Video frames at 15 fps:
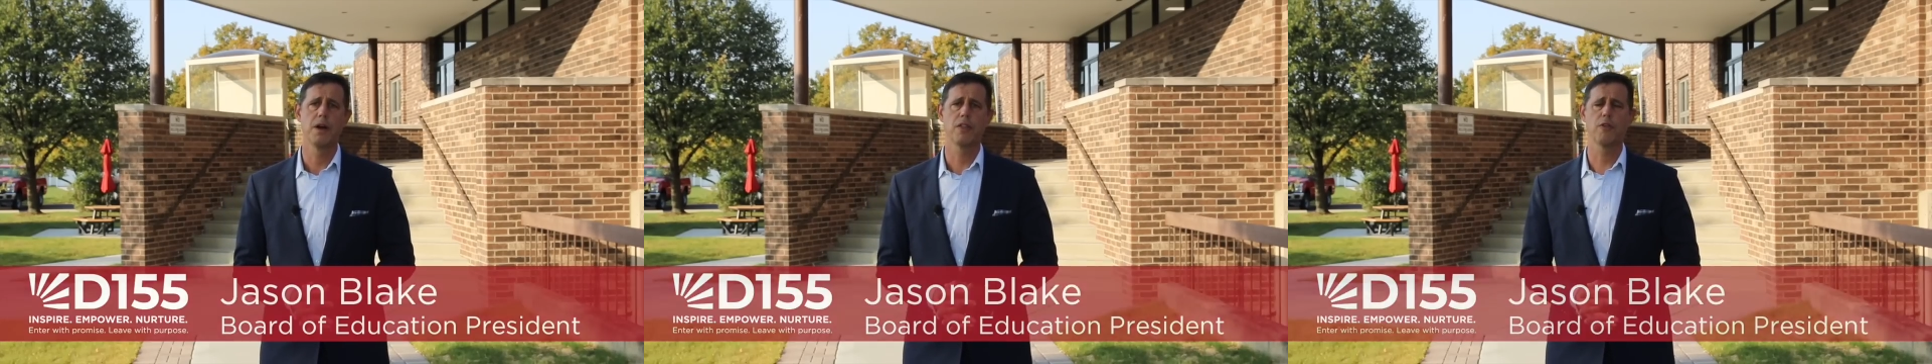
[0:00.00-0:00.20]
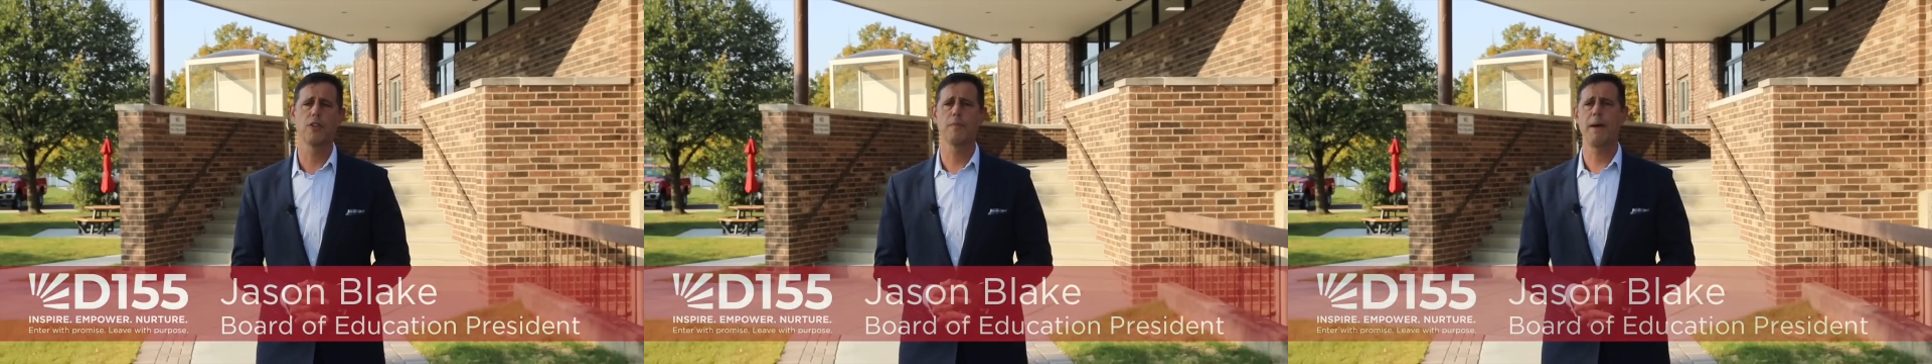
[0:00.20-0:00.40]

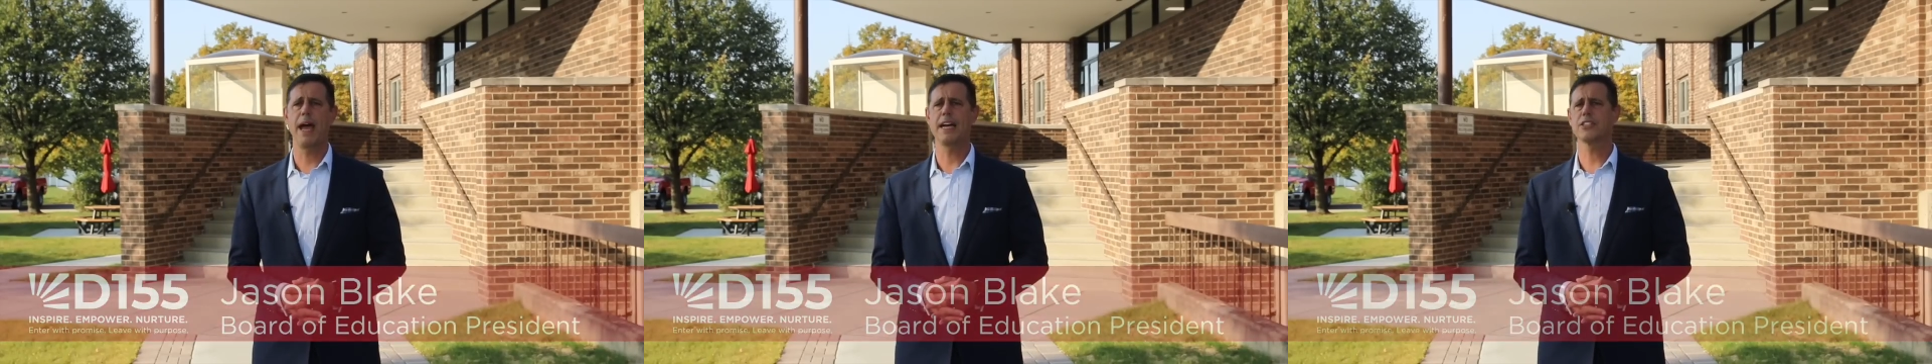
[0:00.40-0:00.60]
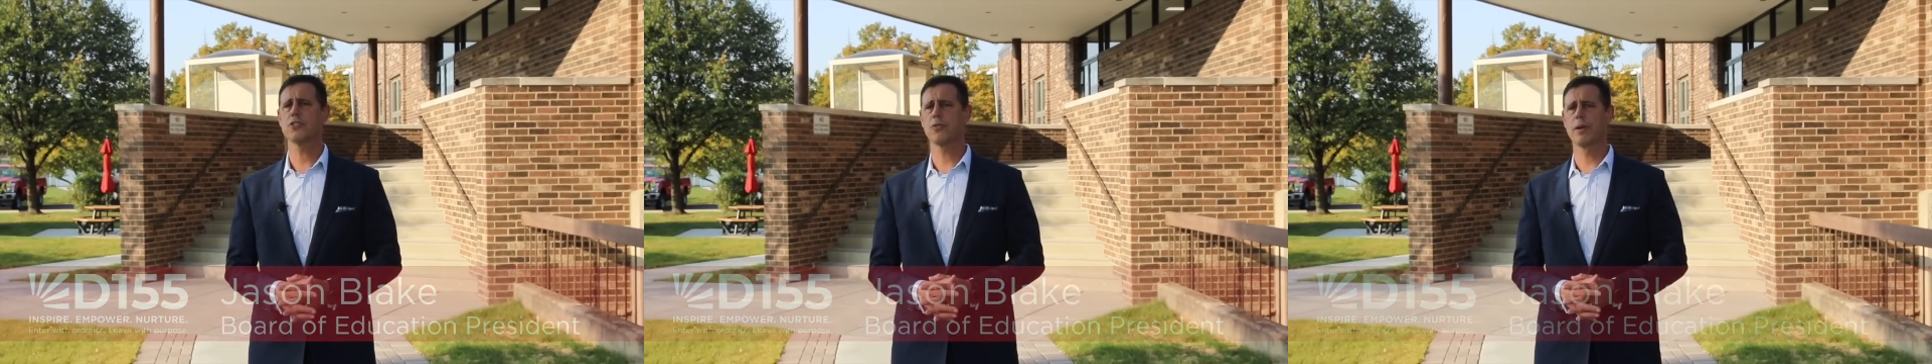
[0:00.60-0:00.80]
Through the
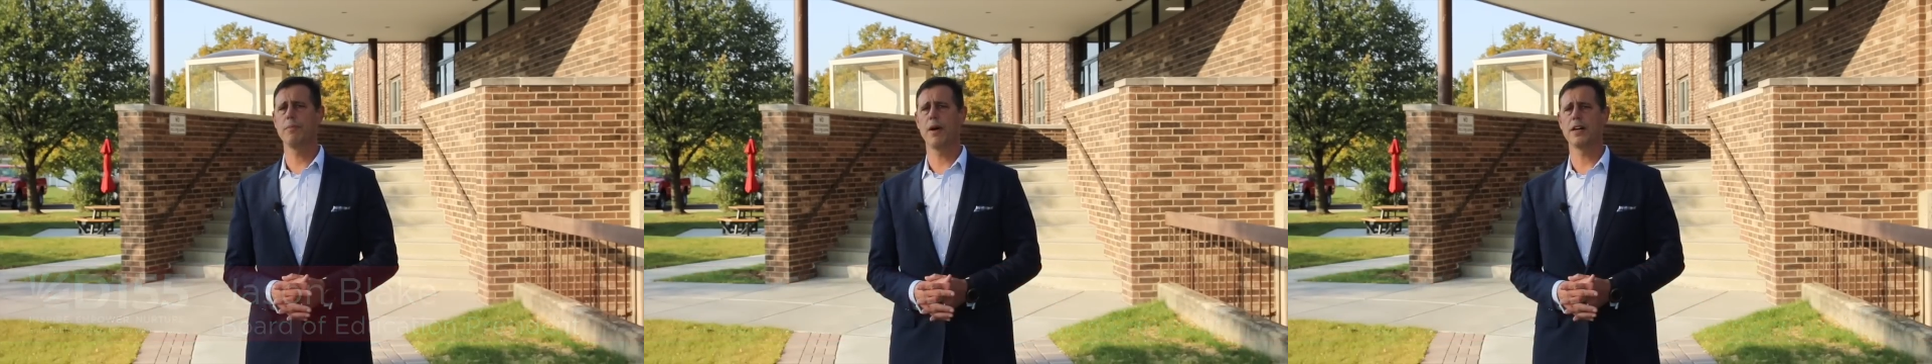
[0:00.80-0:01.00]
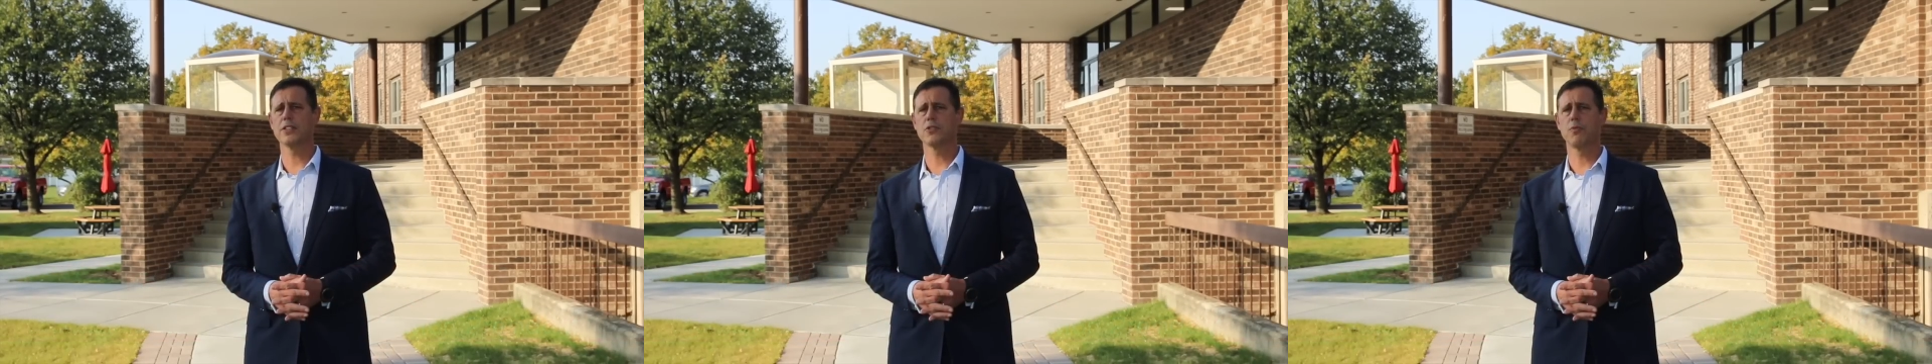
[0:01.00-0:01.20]
past three
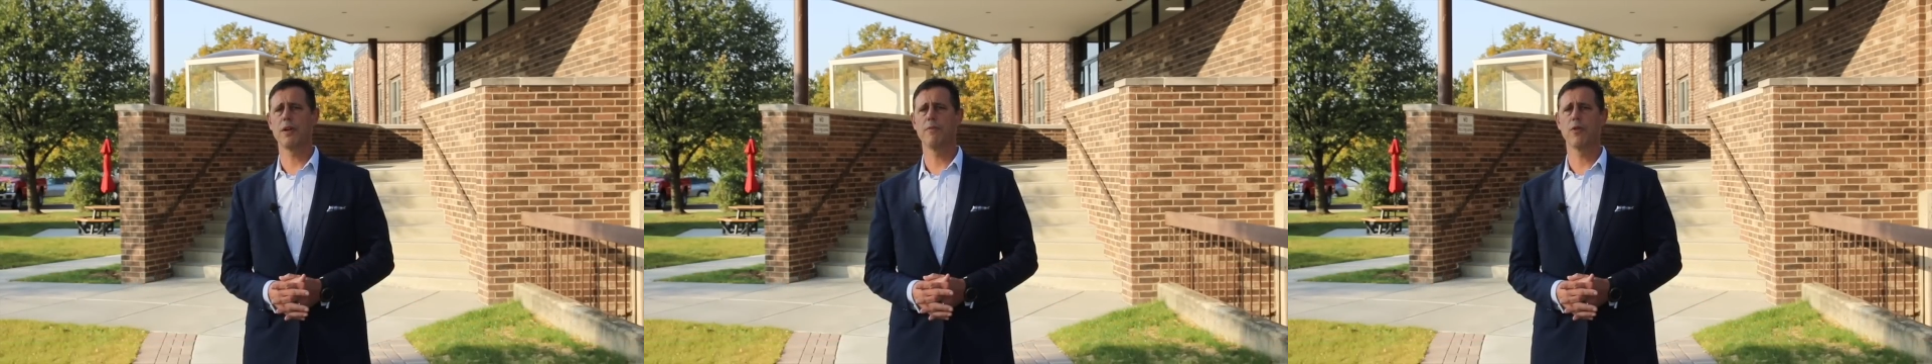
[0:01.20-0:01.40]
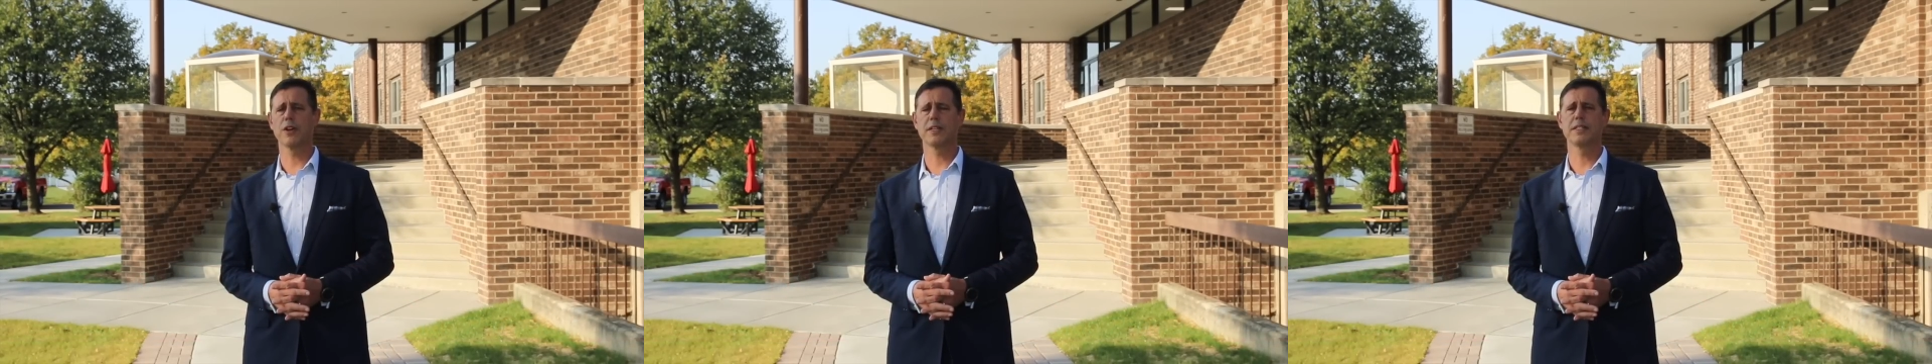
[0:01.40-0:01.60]
months,
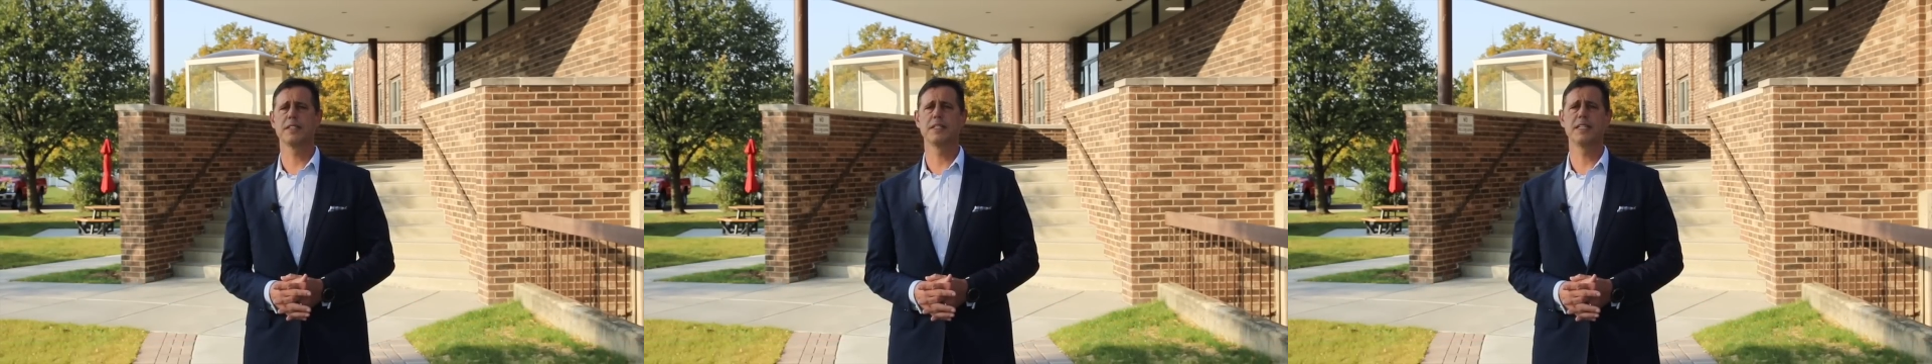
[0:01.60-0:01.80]
we've worked as